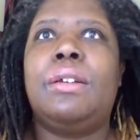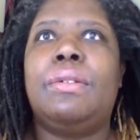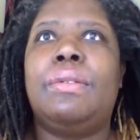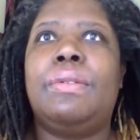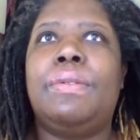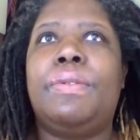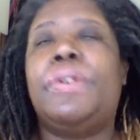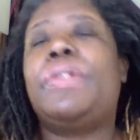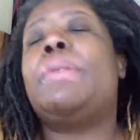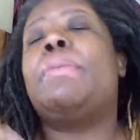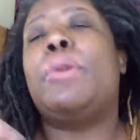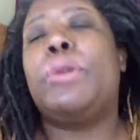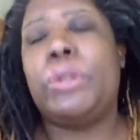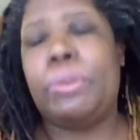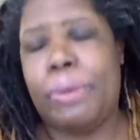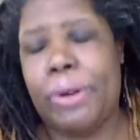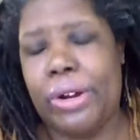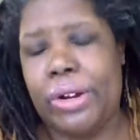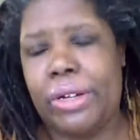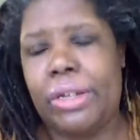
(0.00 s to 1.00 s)
for the most
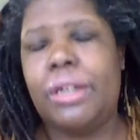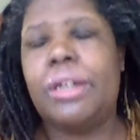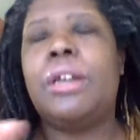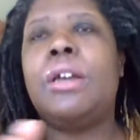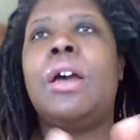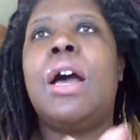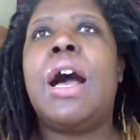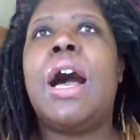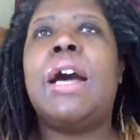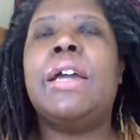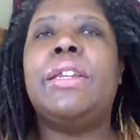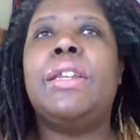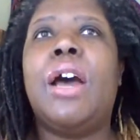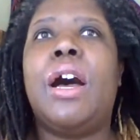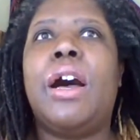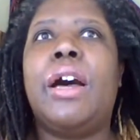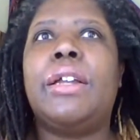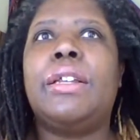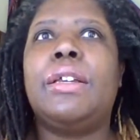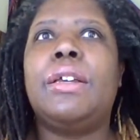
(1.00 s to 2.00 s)
part, are
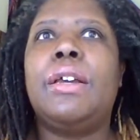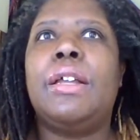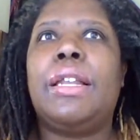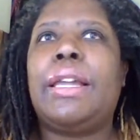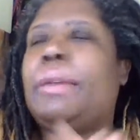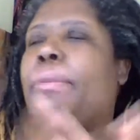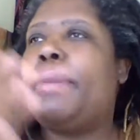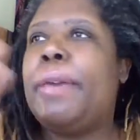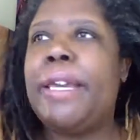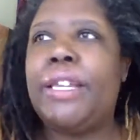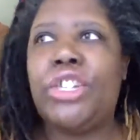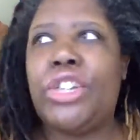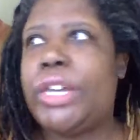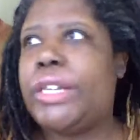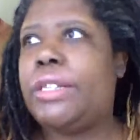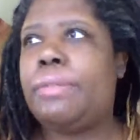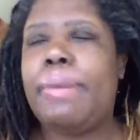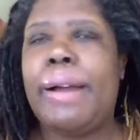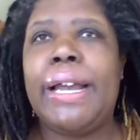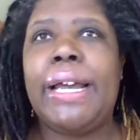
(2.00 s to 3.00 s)
not like being
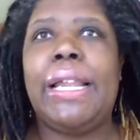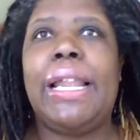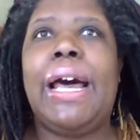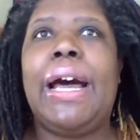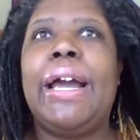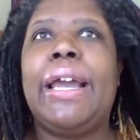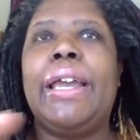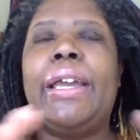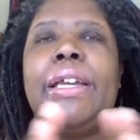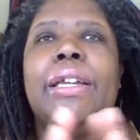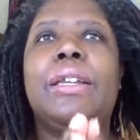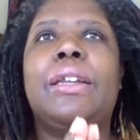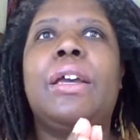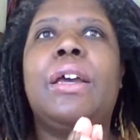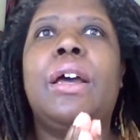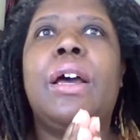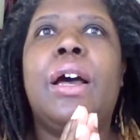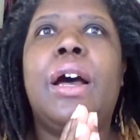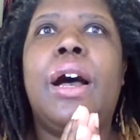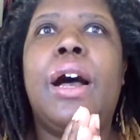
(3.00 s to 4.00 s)
chased by a lion.
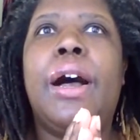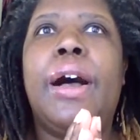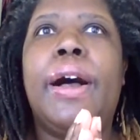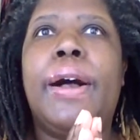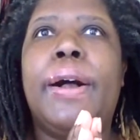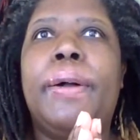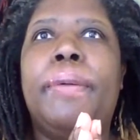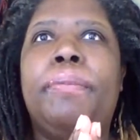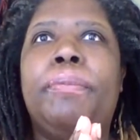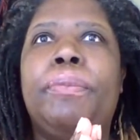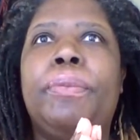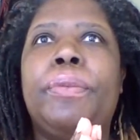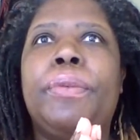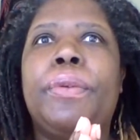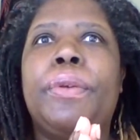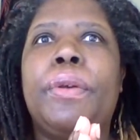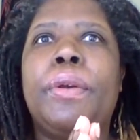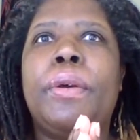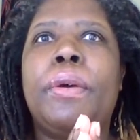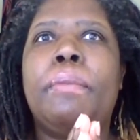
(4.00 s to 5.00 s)

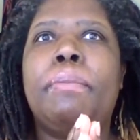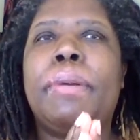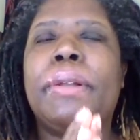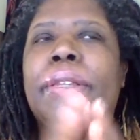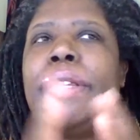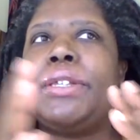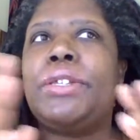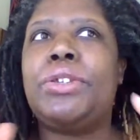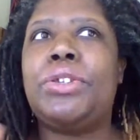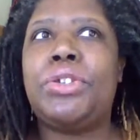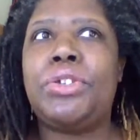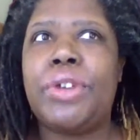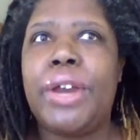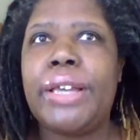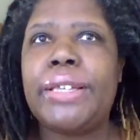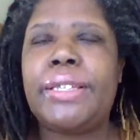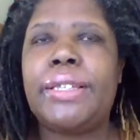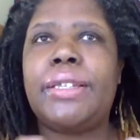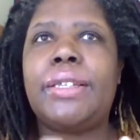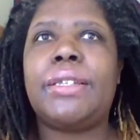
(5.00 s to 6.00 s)
But the
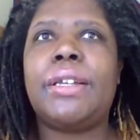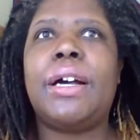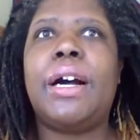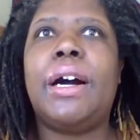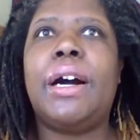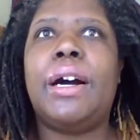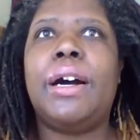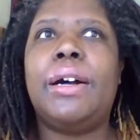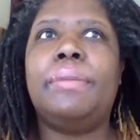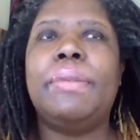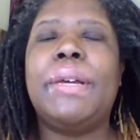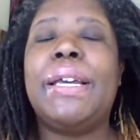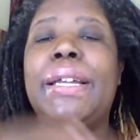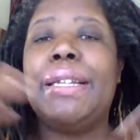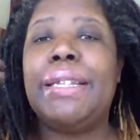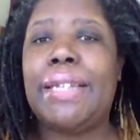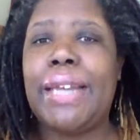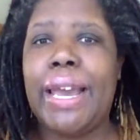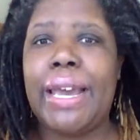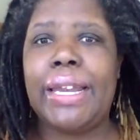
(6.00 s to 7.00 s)
stresses of
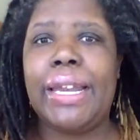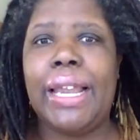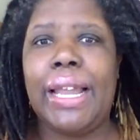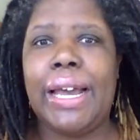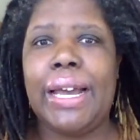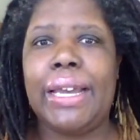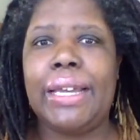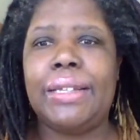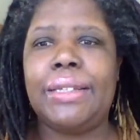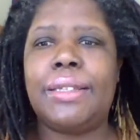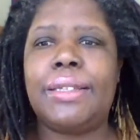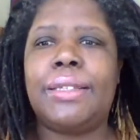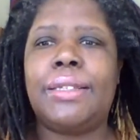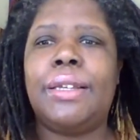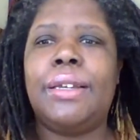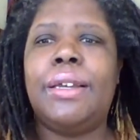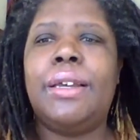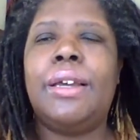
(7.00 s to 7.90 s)
deadlines,